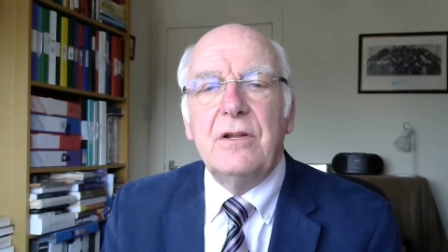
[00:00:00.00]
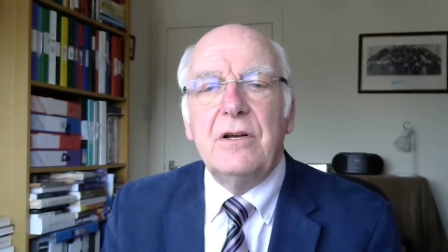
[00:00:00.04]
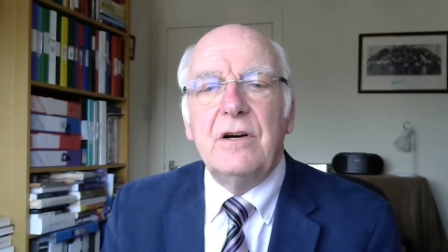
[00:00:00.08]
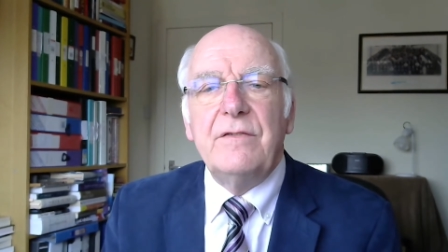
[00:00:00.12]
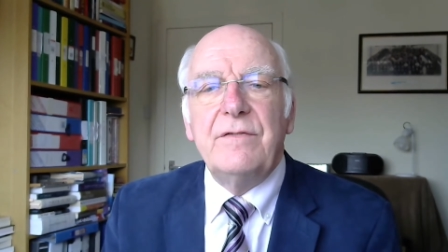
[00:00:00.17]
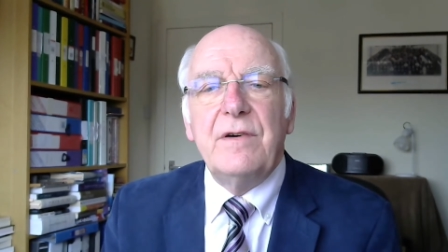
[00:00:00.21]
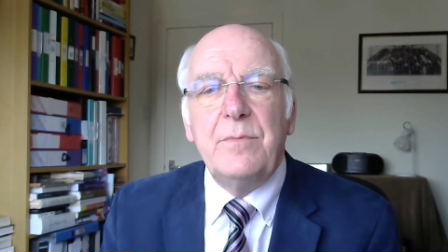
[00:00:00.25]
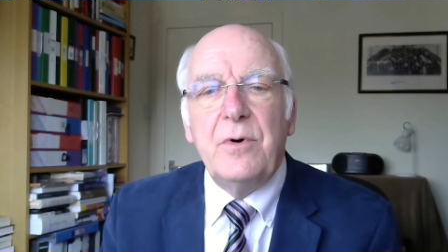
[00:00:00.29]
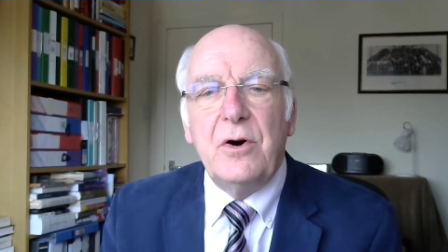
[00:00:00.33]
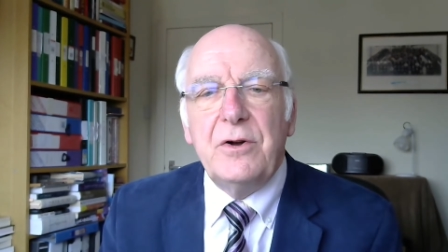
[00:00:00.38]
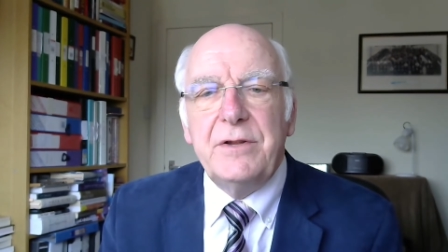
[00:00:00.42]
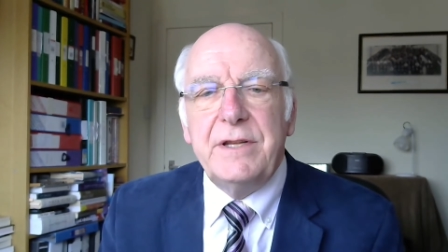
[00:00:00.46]
of
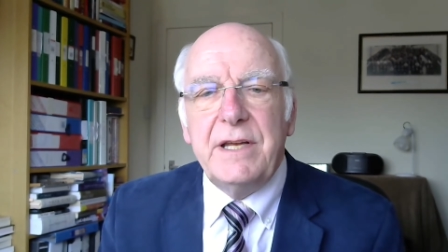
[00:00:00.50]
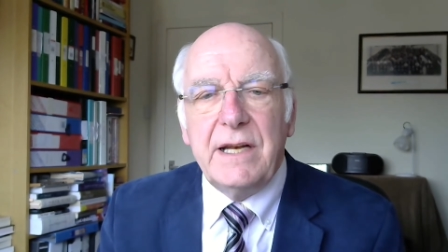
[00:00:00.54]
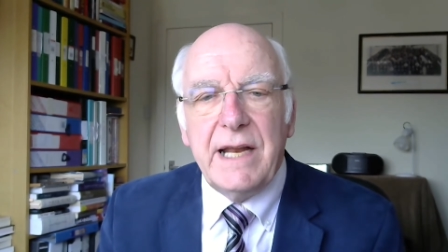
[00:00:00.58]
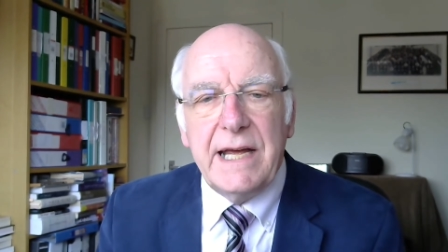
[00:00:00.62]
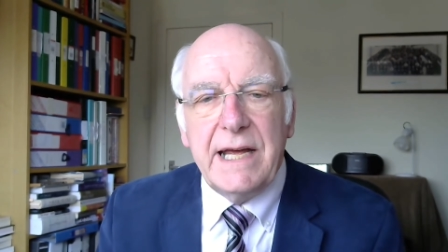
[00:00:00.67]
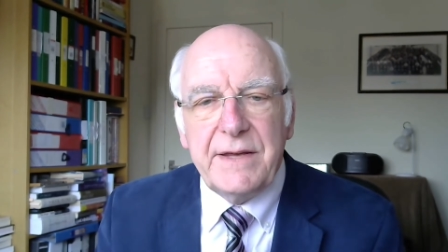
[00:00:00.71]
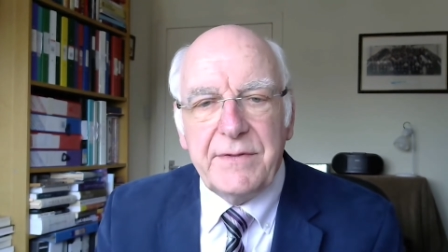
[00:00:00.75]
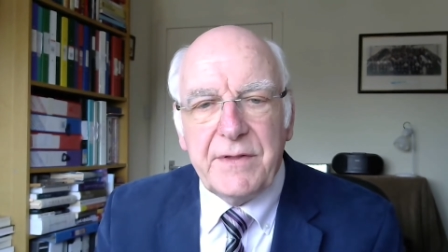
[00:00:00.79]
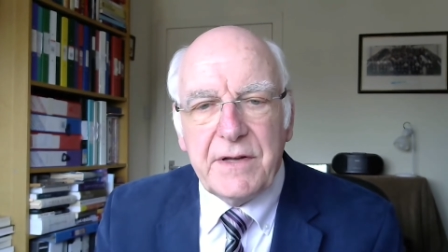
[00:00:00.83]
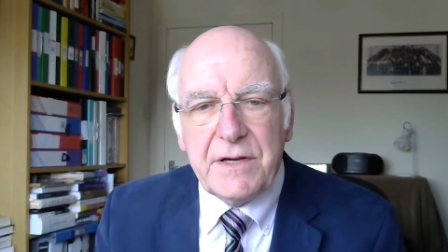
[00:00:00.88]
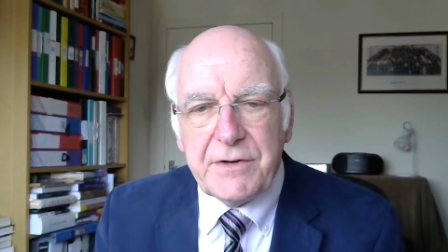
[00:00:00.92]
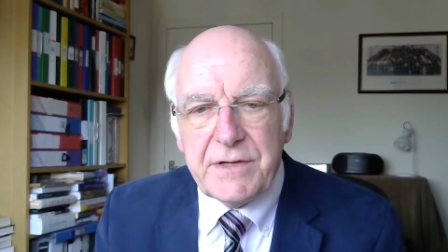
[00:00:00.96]
a body like
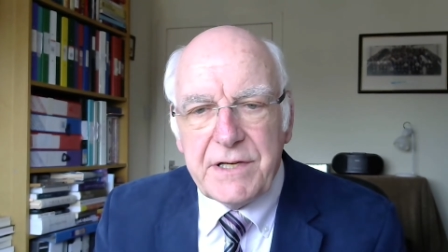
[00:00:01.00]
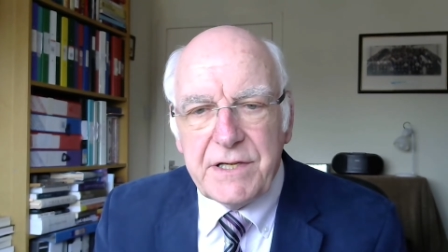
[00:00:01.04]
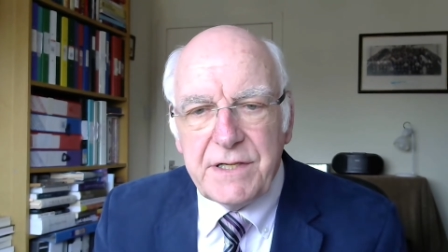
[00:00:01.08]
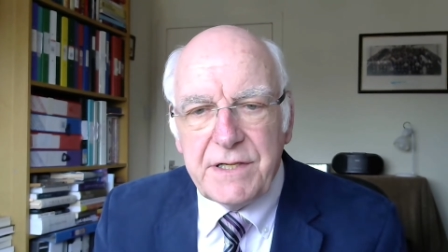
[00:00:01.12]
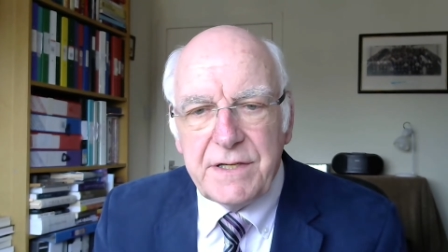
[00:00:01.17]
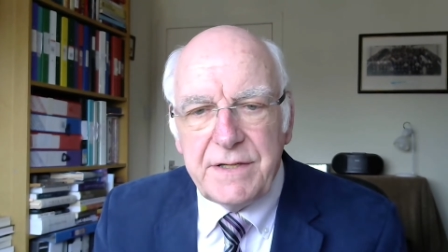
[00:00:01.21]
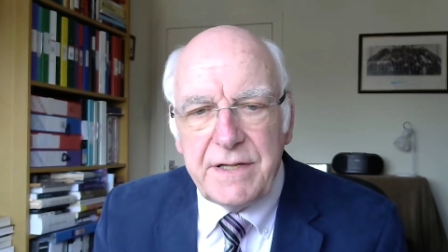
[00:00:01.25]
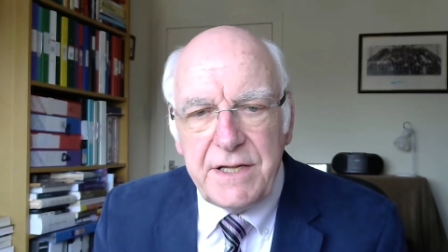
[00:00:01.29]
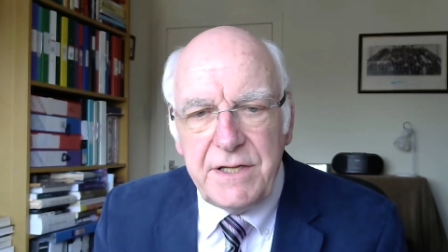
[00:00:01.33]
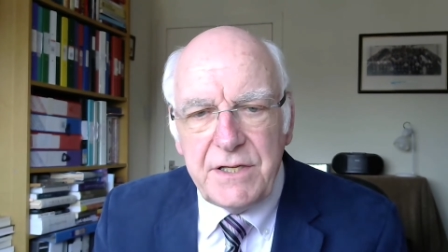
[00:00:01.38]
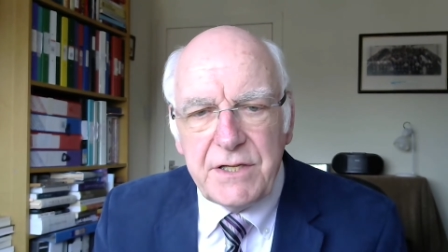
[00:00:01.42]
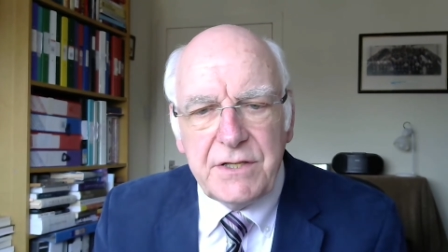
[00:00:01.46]
the Christian
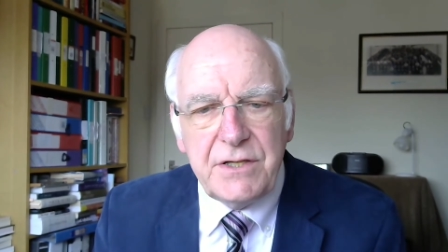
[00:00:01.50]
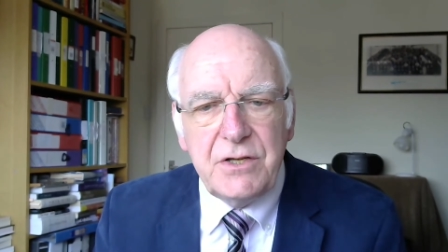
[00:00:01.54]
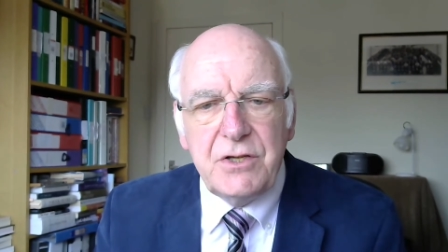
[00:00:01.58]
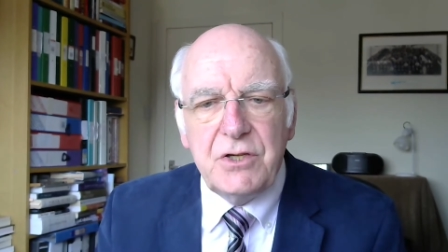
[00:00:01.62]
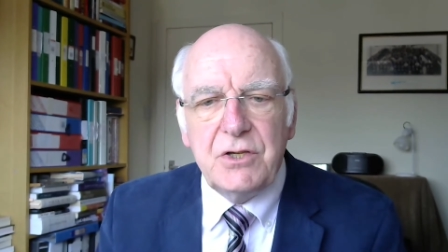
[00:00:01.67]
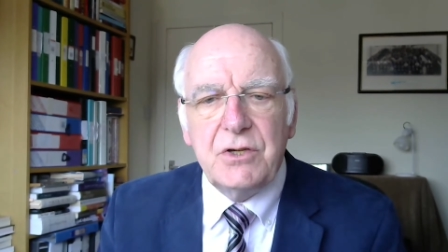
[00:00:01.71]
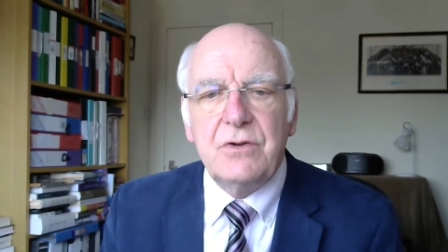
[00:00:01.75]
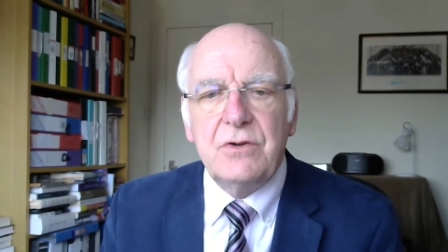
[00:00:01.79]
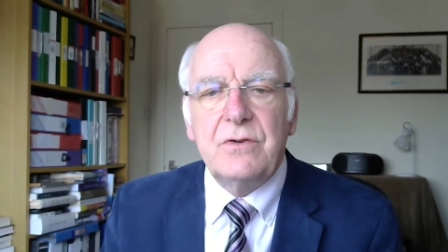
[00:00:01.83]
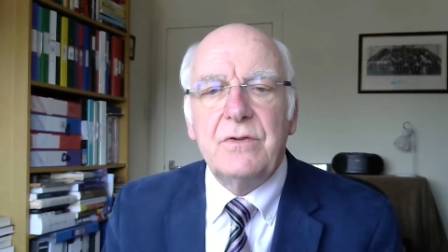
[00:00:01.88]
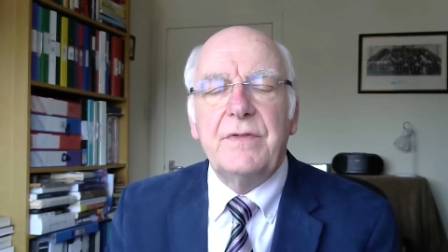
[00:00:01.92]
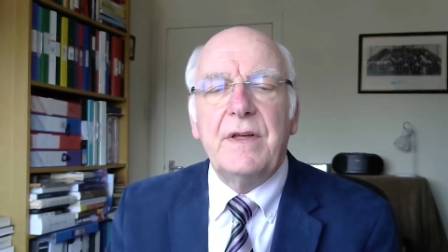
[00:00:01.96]

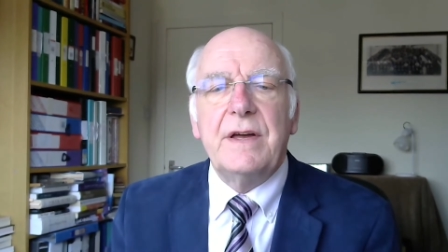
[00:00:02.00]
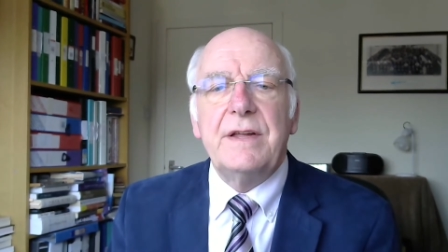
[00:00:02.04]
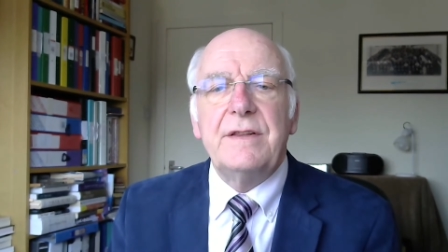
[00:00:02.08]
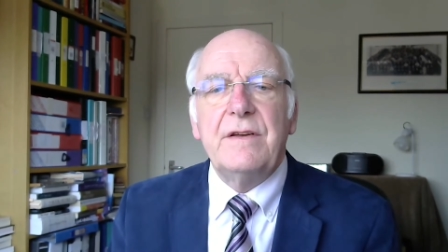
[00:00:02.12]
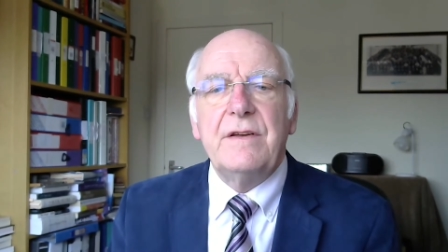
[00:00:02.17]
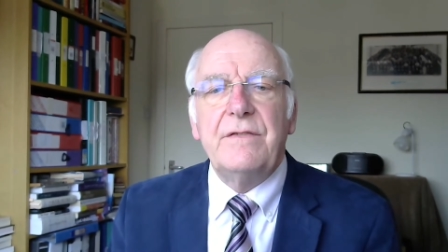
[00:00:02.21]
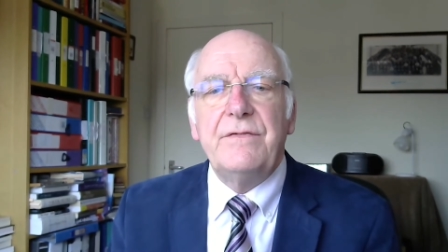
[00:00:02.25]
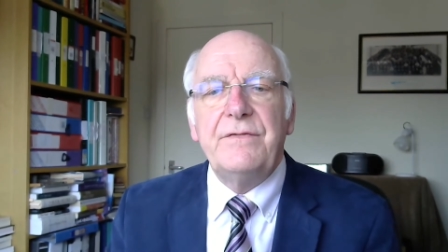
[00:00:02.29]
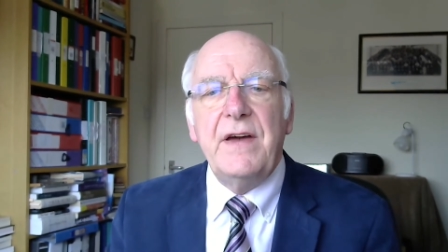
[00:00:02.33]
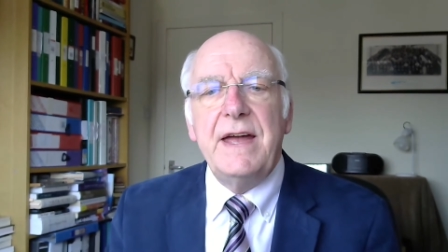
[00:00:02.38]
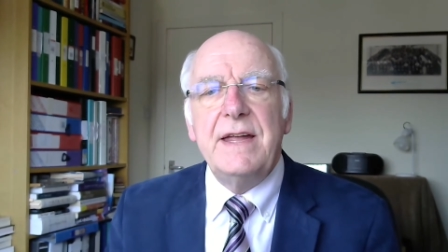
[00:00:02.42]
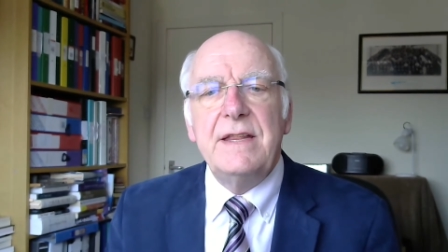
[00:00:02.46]
Institute that
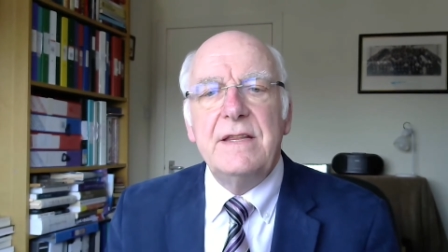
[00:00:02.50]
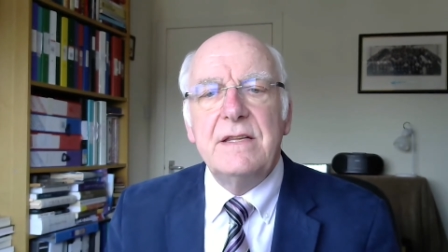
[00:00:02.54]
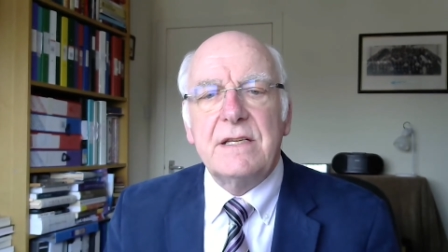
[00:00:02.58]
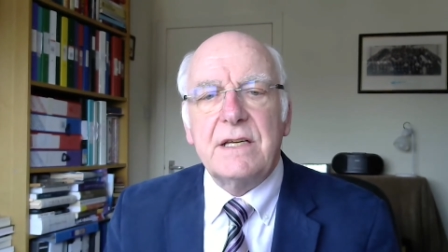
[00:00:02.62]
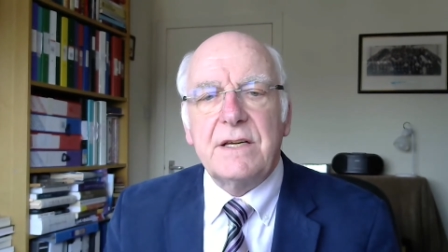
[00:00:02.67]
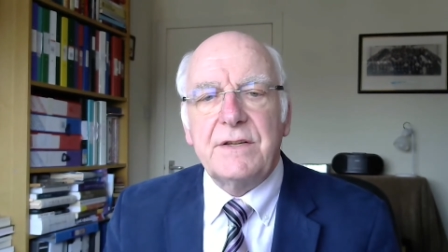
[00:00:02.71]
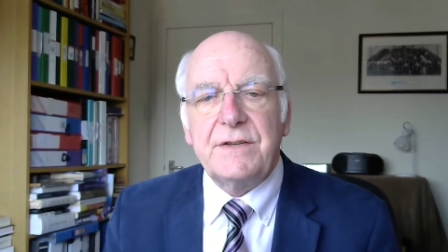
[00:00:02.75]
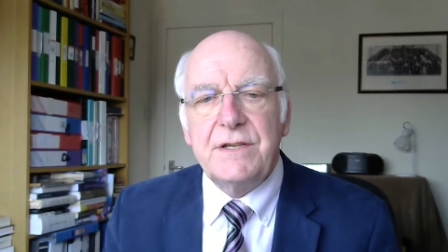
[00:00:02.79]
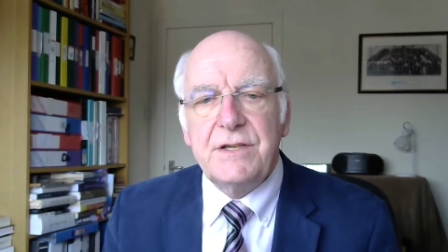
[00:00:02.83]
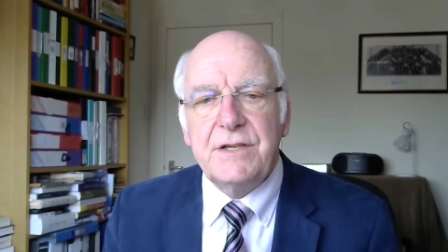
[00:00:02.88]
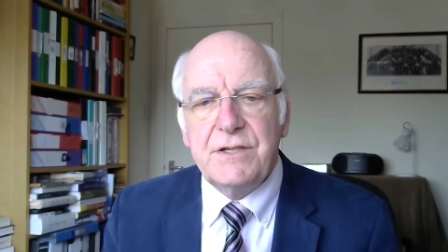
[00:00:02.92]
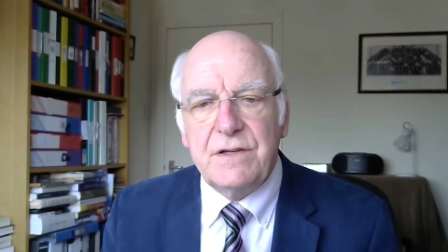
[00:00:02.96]
defends
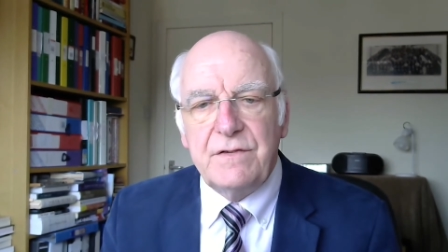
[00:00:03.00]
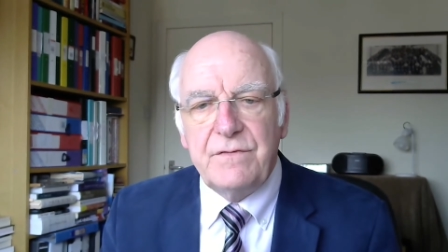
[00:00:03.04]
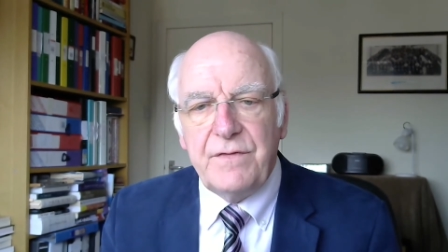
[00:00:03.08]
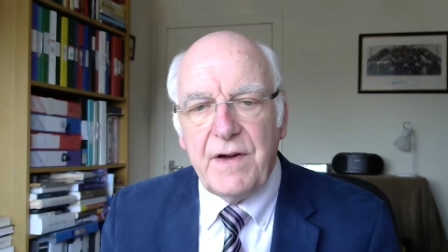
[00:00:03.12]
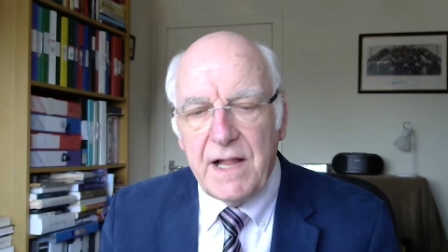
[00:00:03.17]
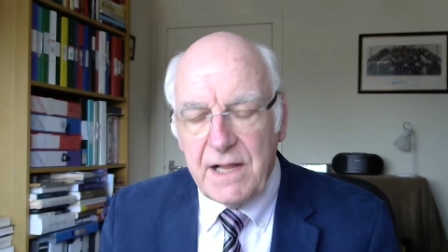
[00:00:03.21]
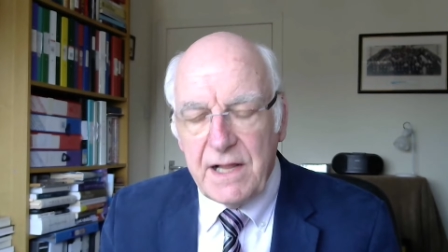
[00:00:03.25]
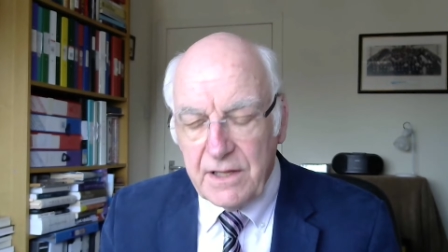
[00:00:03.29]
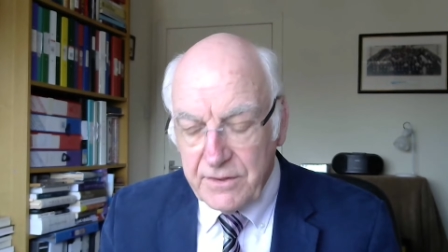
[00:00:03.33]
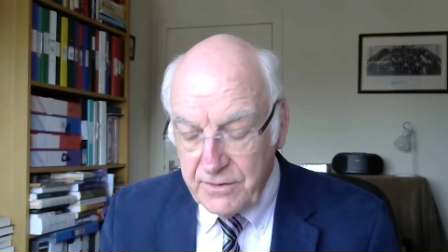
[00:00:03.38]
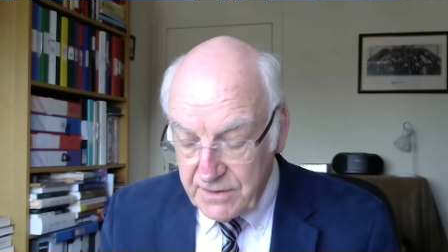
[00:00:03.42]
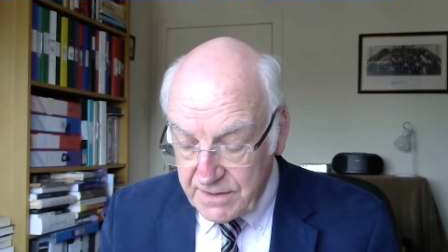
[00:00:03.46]
Christian
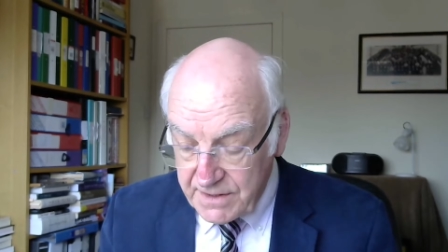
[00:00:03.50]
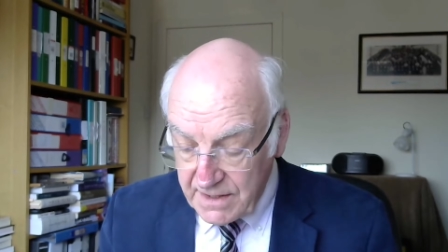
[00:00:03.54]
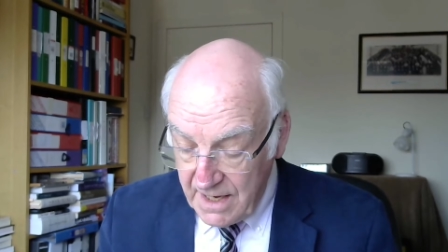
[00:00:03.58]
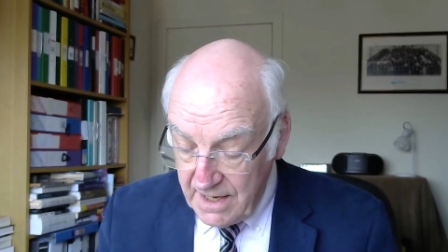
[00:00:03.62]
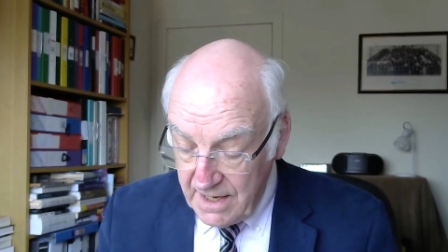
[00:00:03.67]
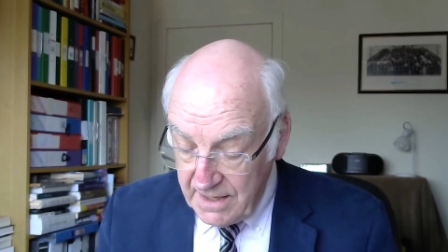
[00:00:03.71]
values